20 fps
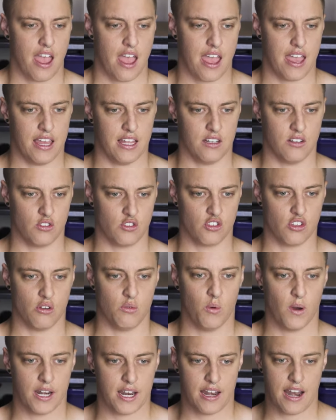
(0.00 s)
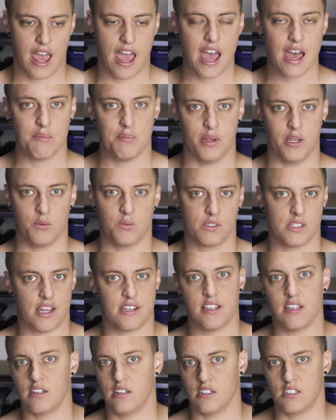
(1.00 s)
And so what had happened was
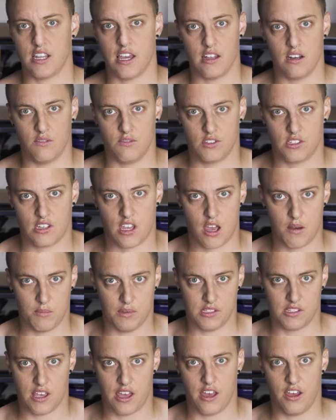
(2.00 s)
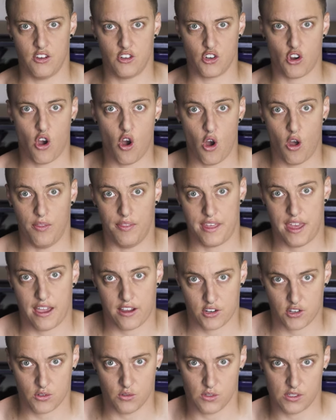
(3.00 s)
I'd done a ton of scar massage on the
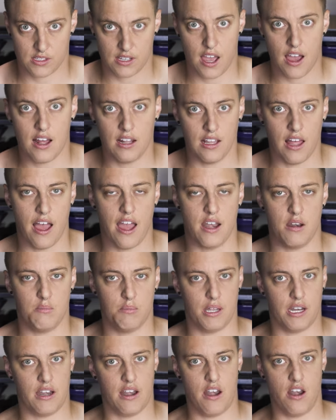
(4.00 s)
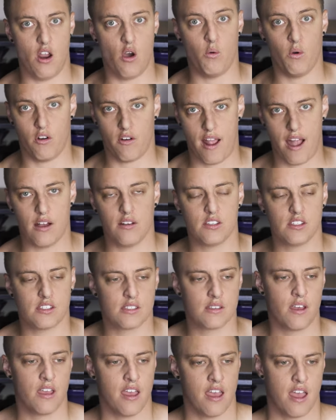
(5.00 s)
actual scar line, but nowhere
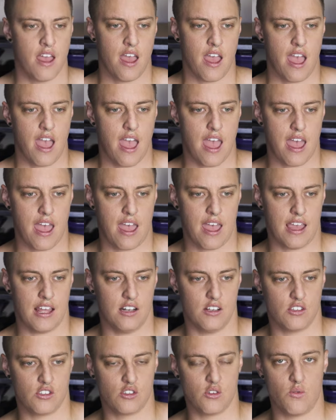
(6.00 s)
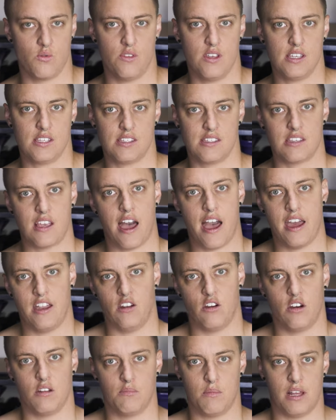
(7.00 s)
else. And so this
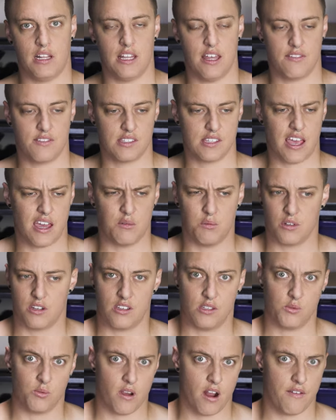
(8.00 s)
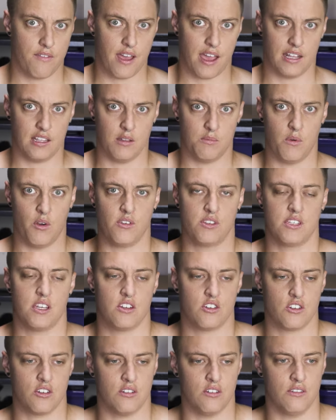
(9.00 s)
side, on my left side, which is where I've had the most
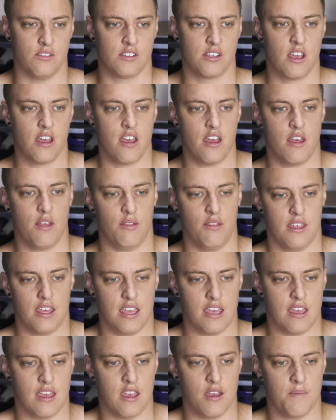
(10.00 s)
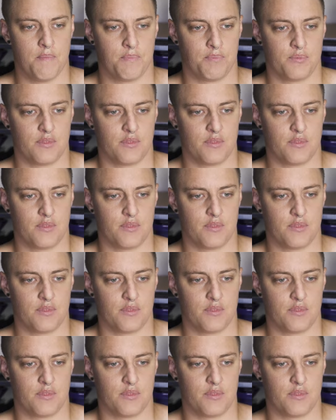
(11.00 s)
issues, the